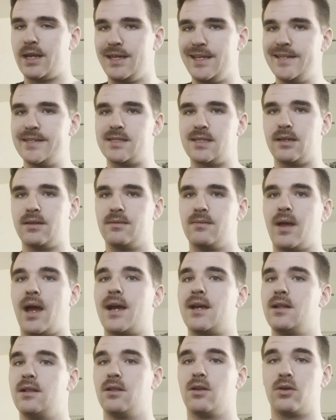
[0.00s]
easy.
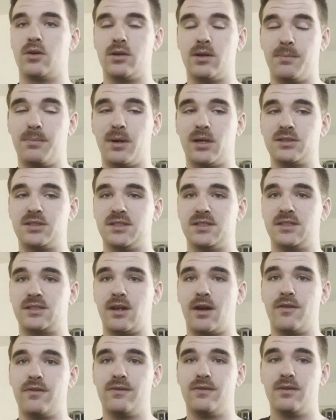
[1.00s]
I learned a bunch of
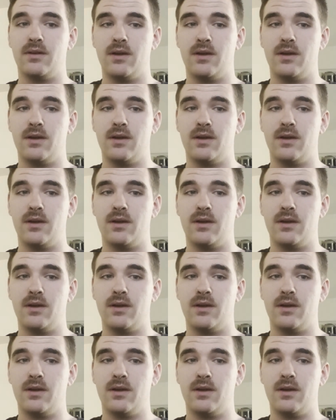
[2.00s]
stuff,